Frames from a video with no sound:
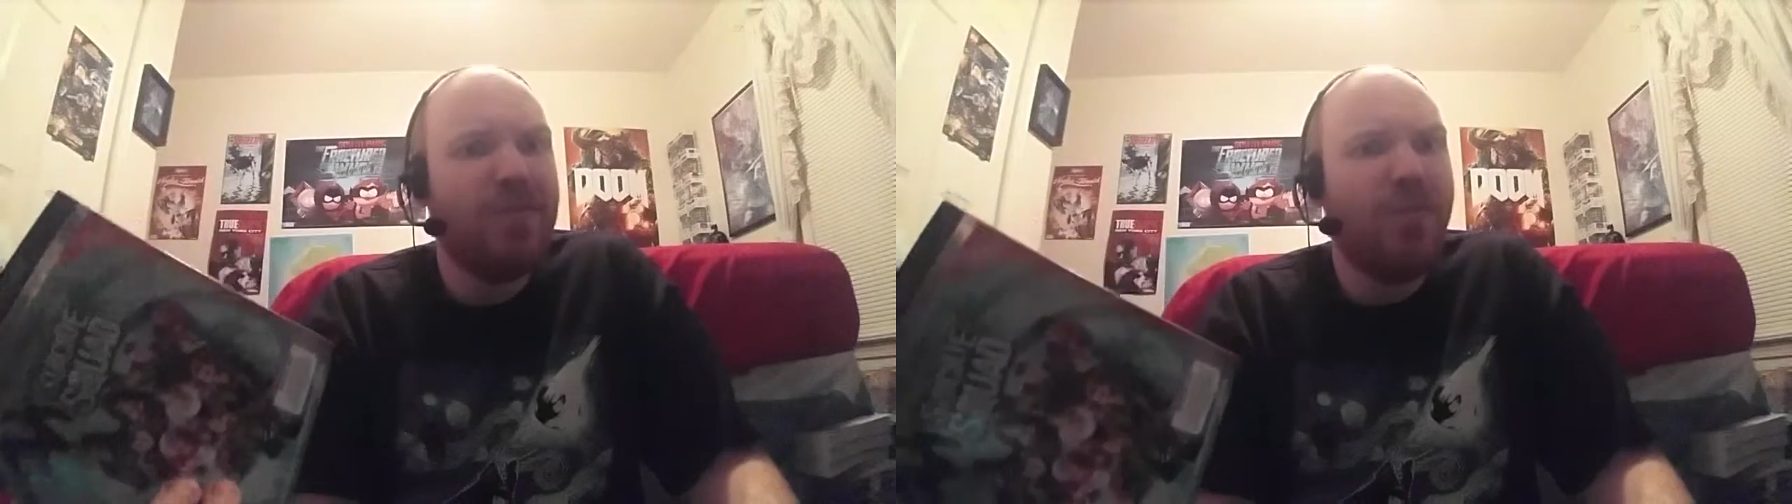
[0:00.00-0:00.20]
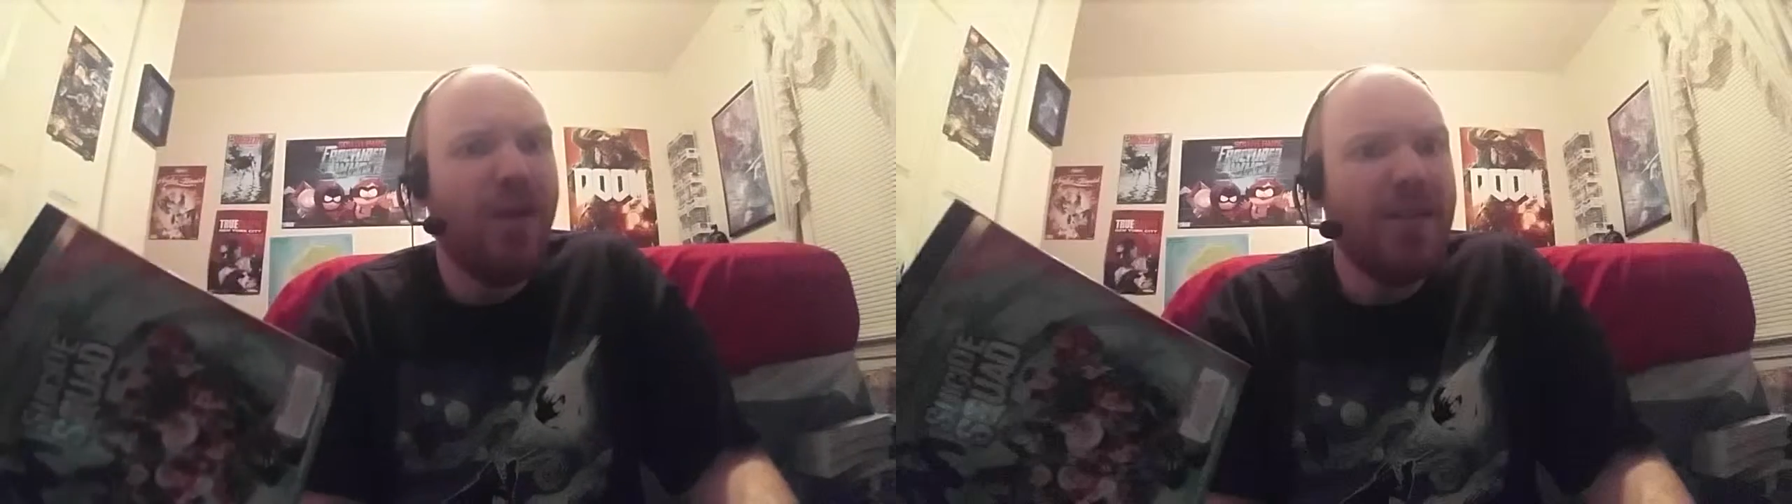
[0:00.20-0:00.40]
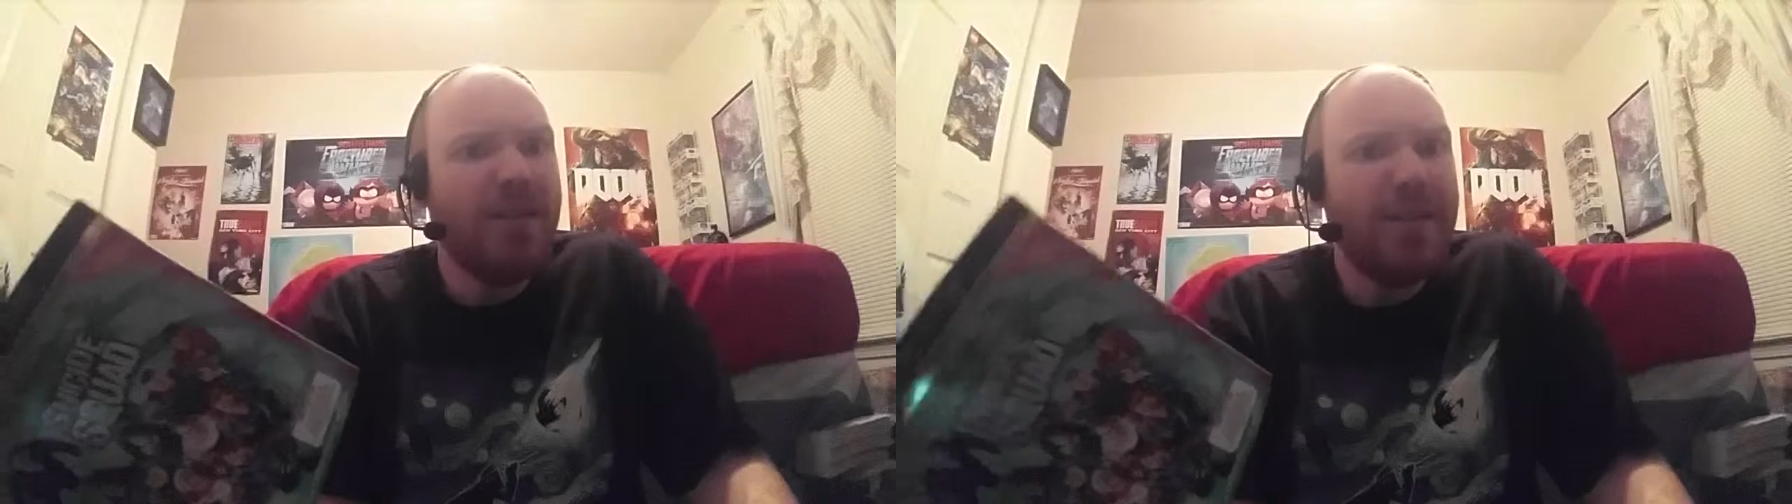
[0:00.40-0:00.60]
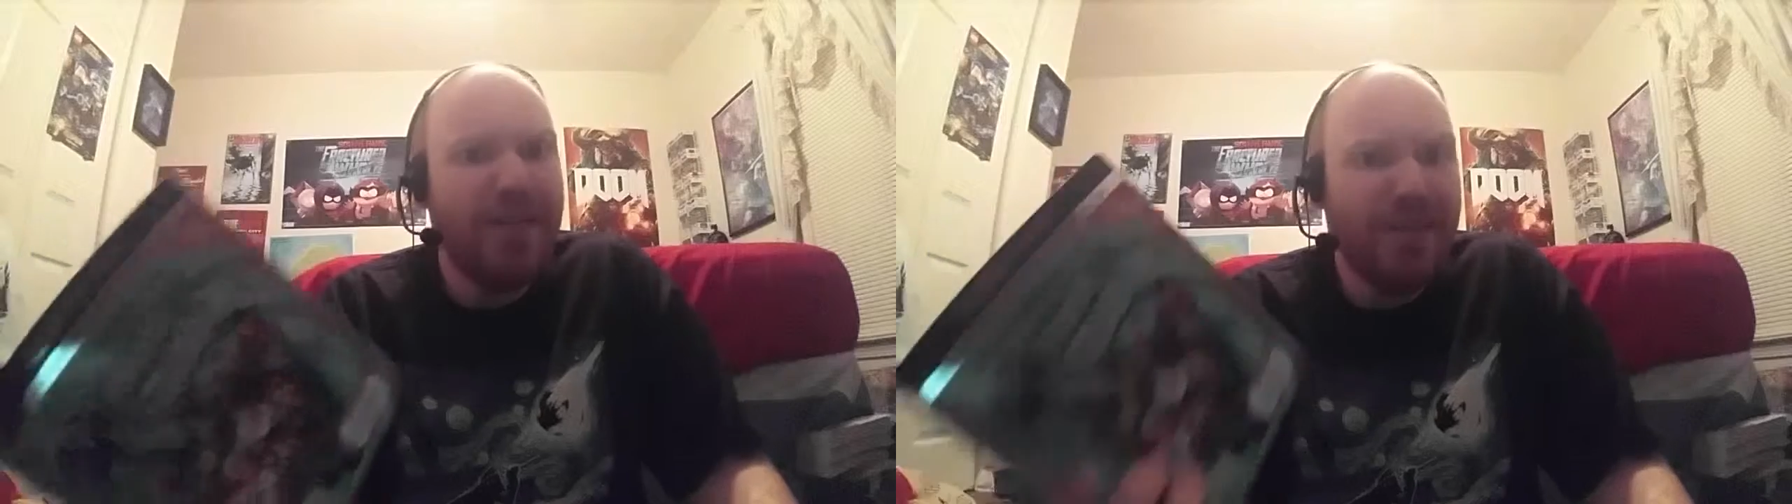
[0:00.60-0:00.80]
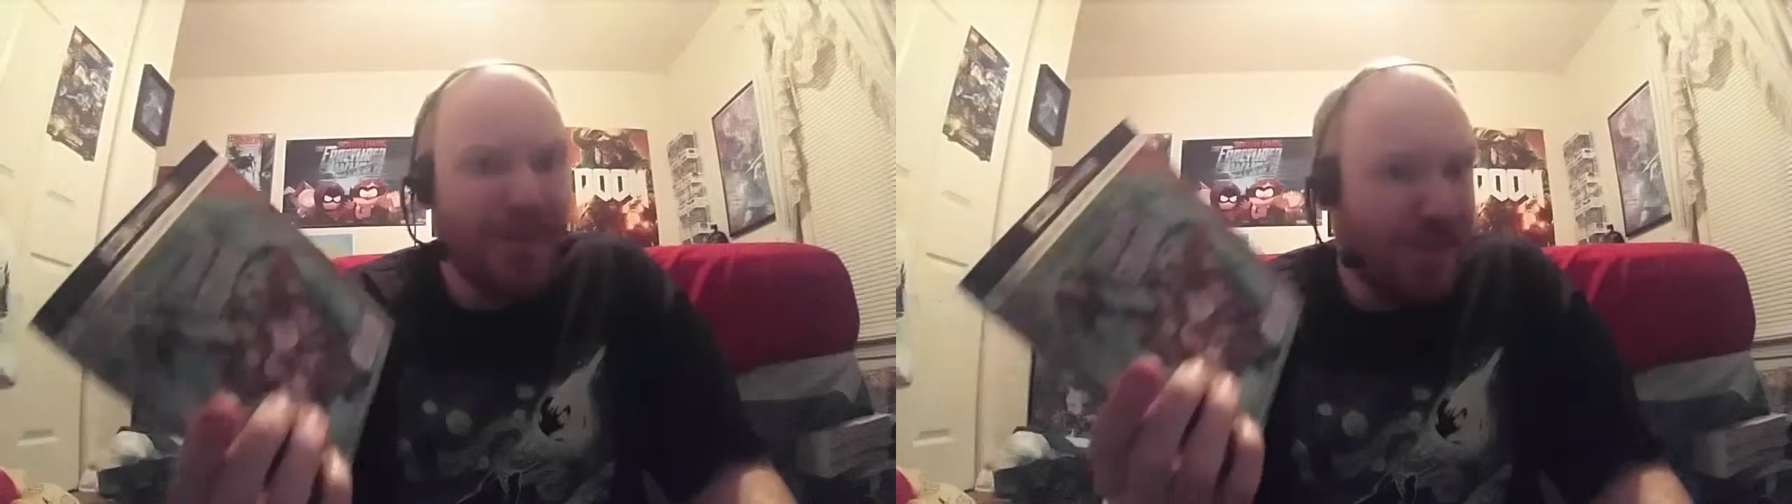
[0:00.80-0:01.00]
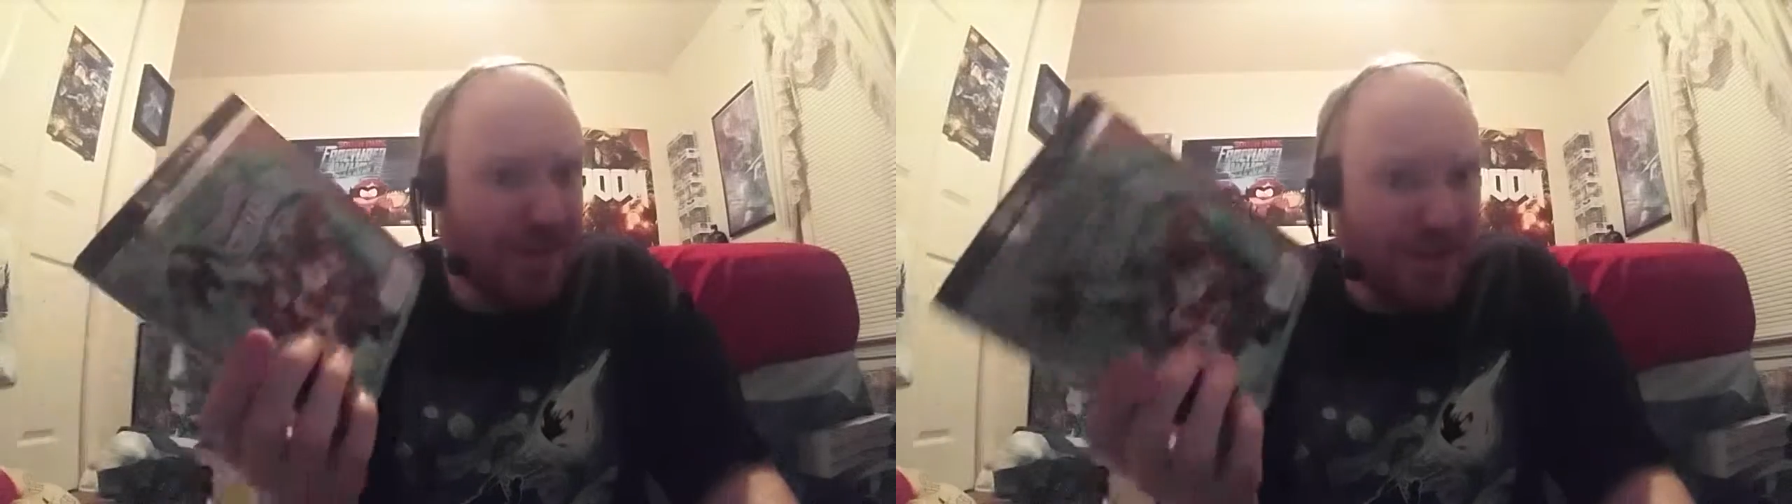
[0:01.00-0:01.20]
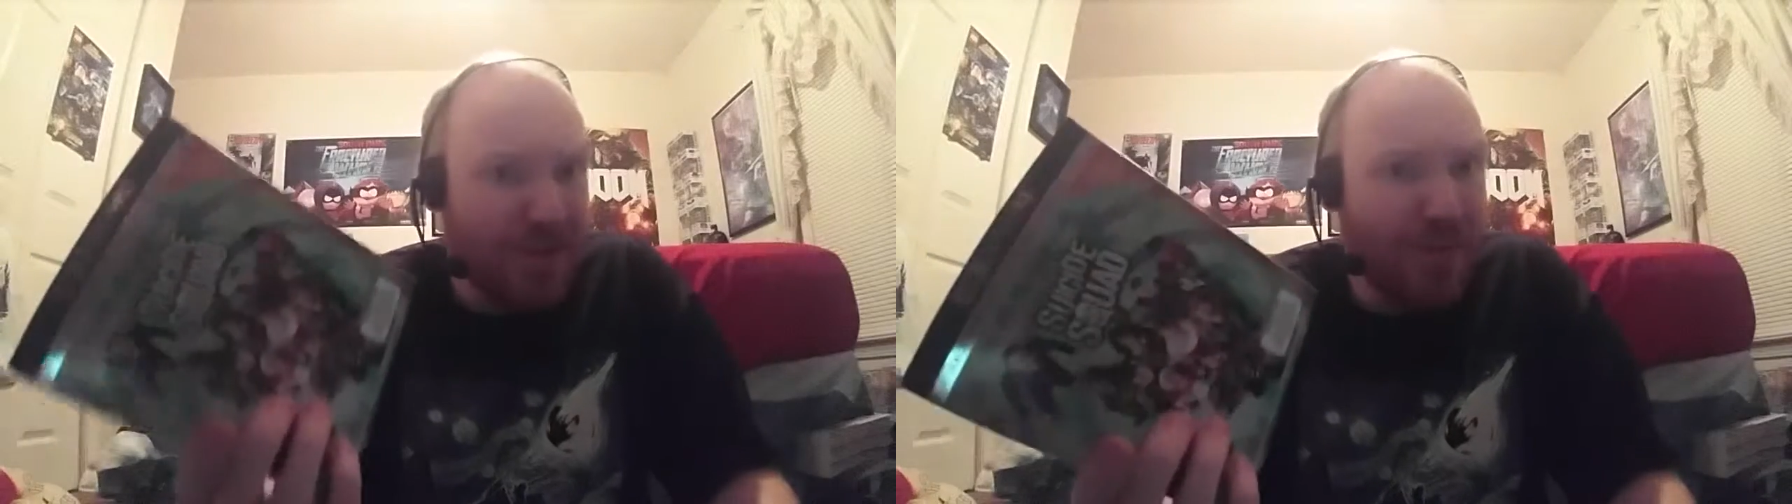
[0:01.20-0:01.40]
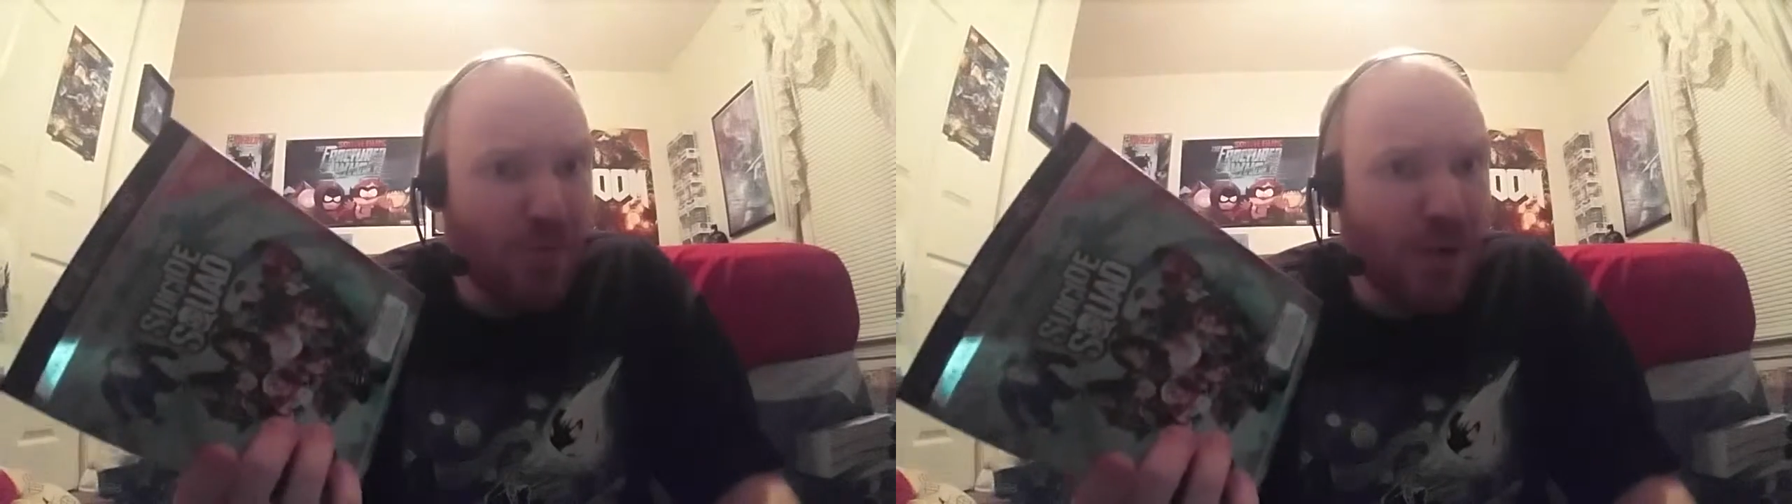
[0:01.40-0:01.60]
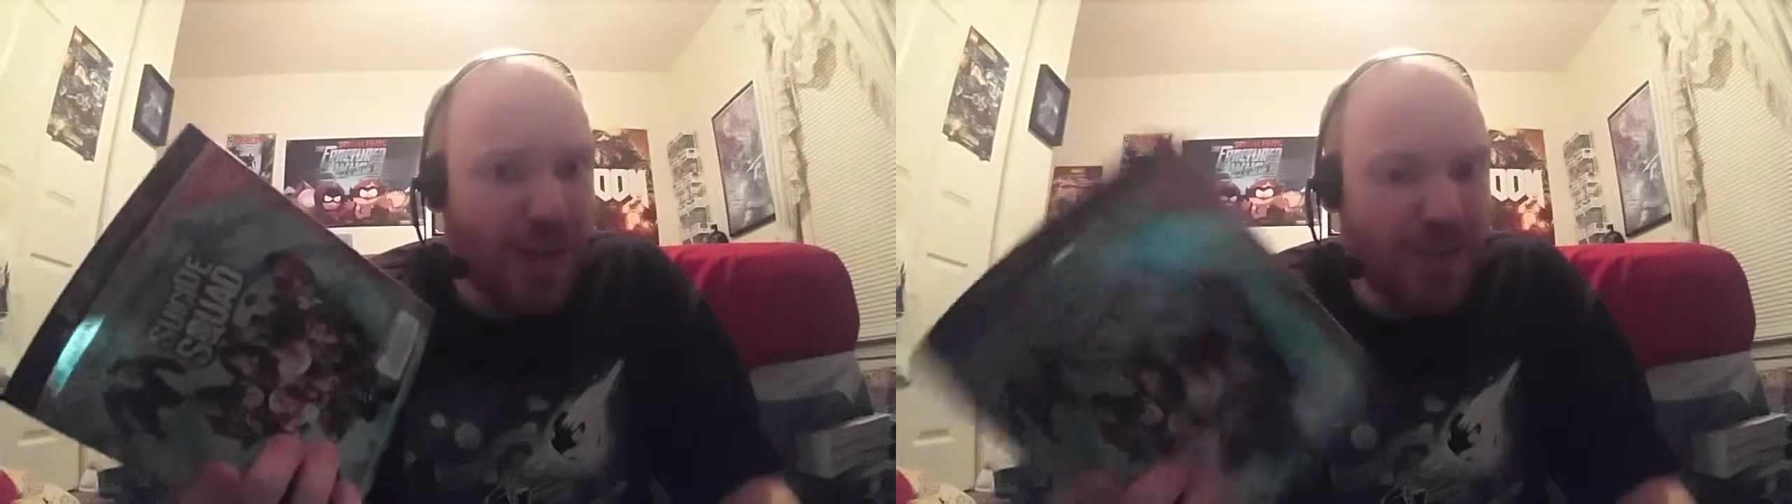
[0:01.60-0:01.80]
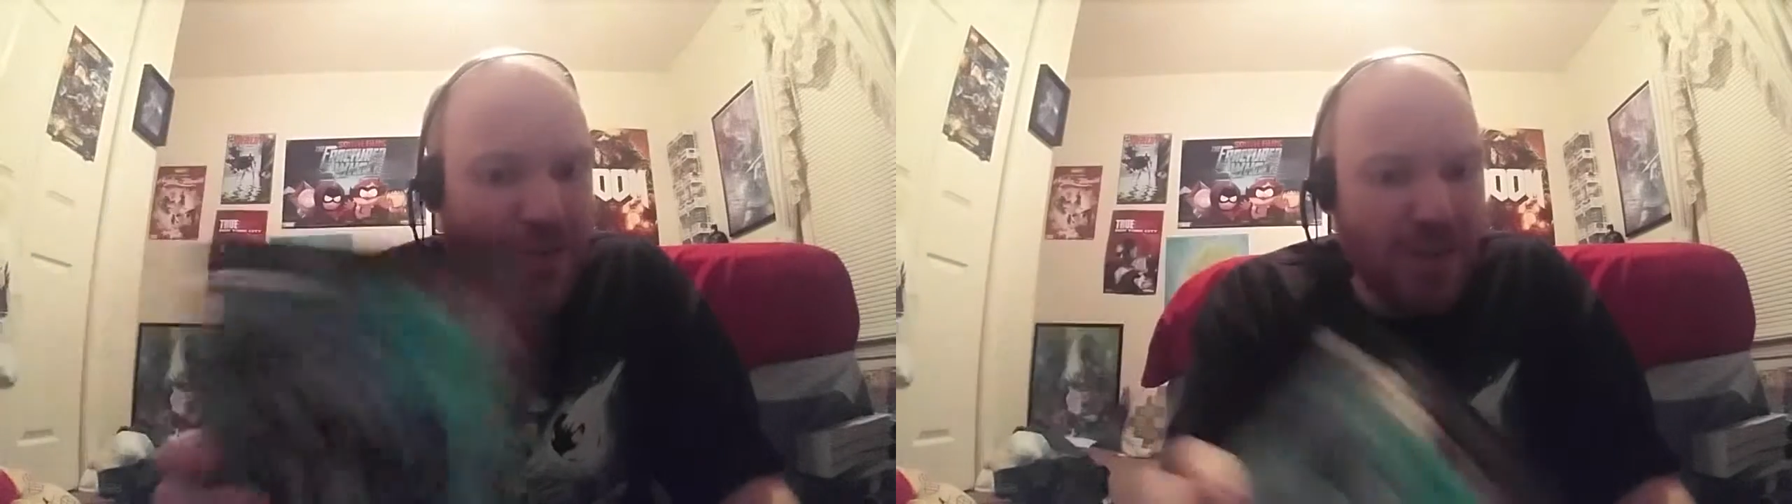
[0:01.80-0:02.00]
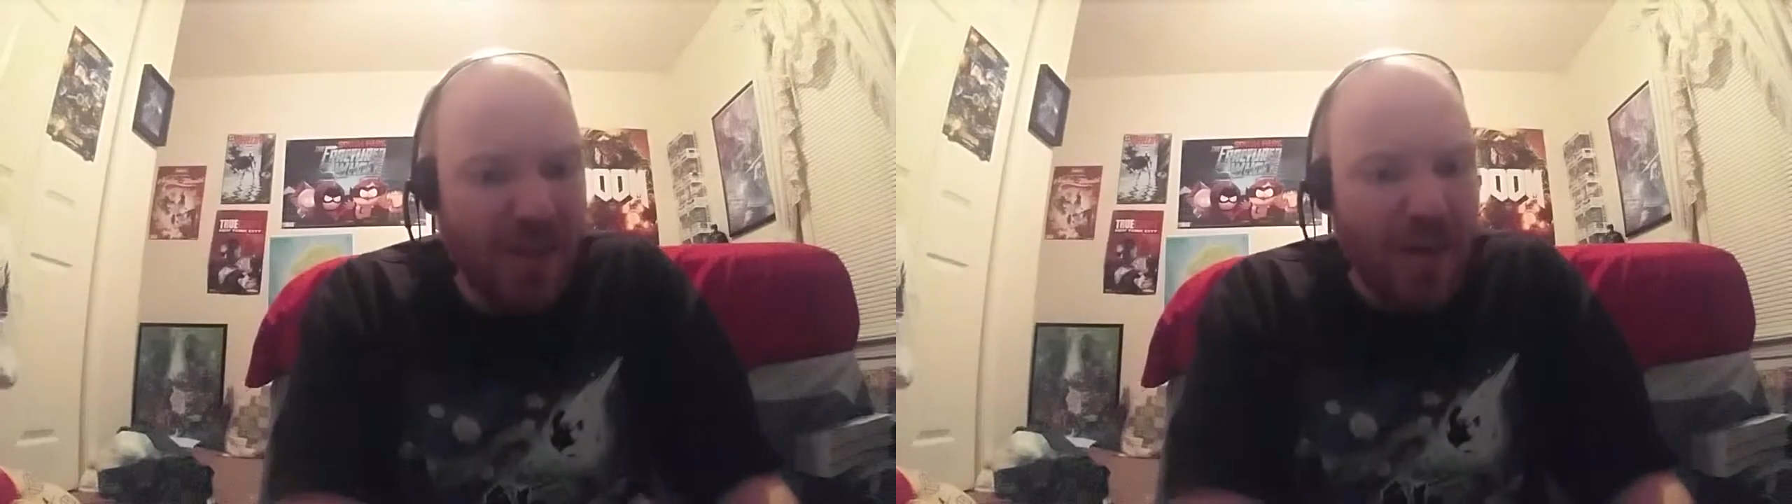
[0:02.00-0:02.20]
to watch it, it's a good watch.